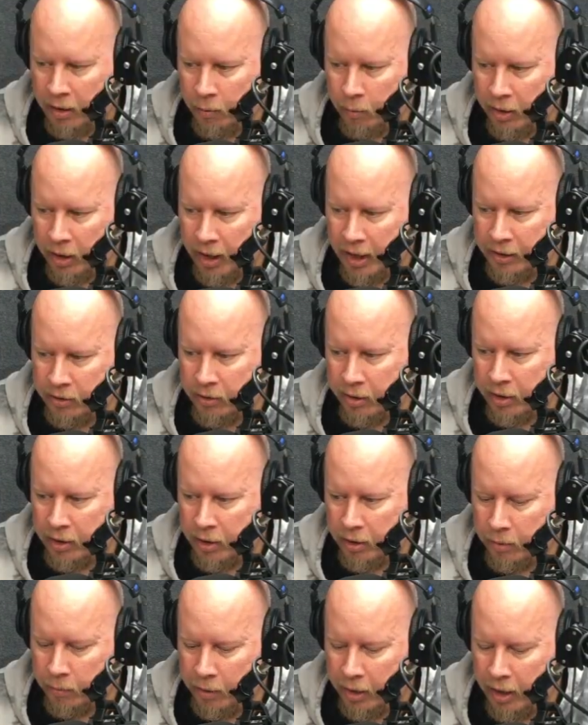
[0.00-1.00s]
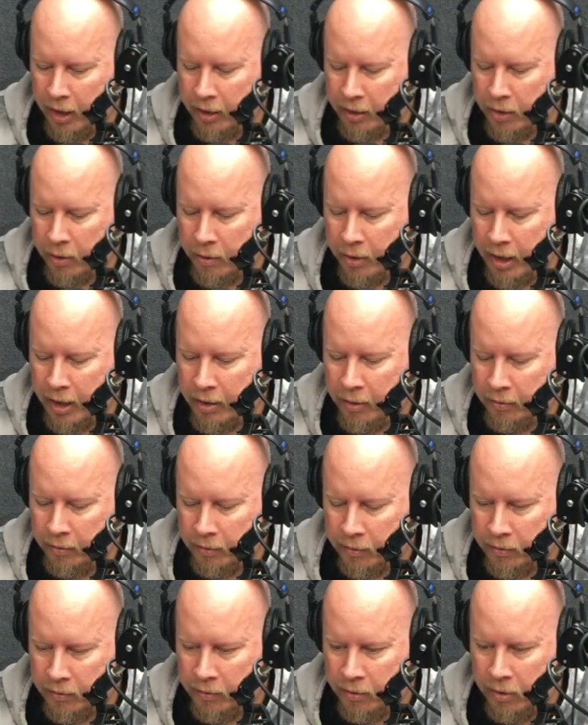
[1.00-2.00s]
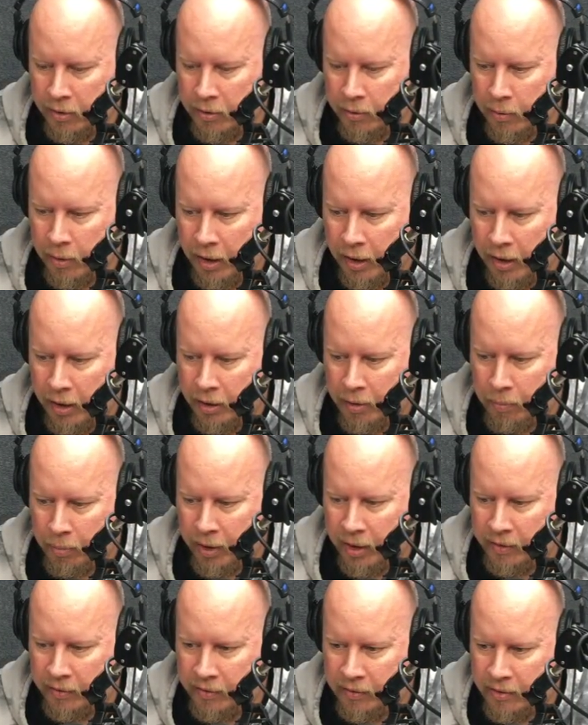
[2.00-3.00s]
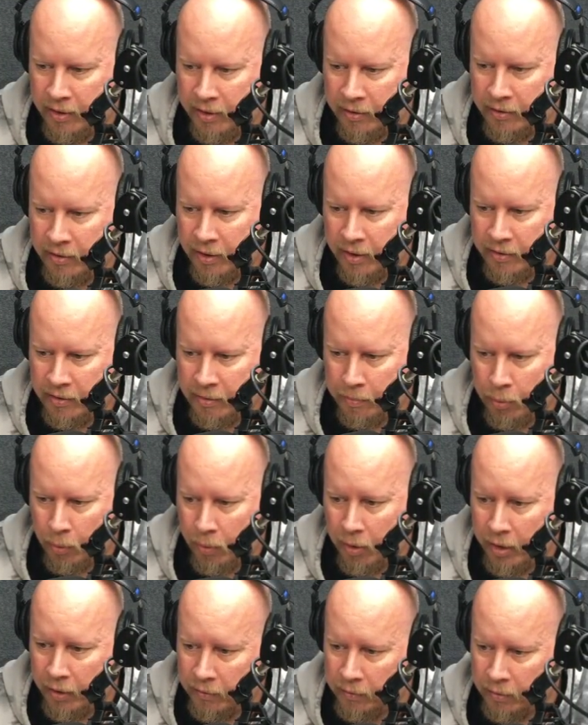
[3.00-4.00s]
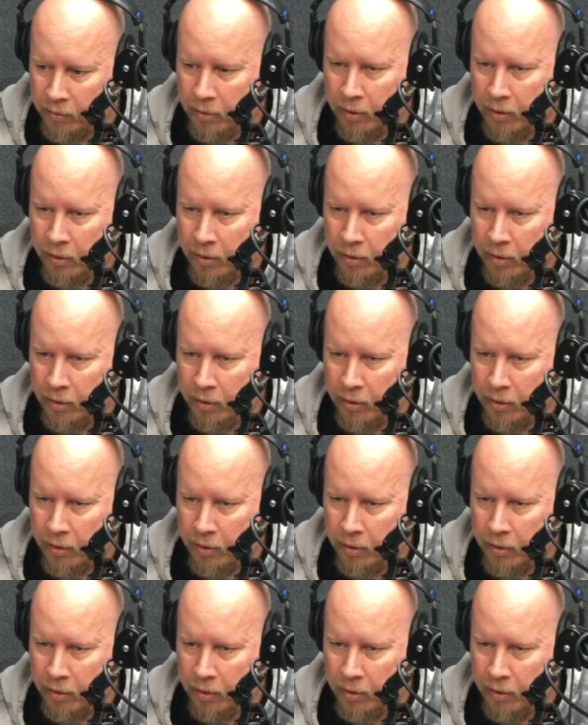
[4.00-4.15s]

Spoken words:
we like drinking, and we like going out to the places that support us,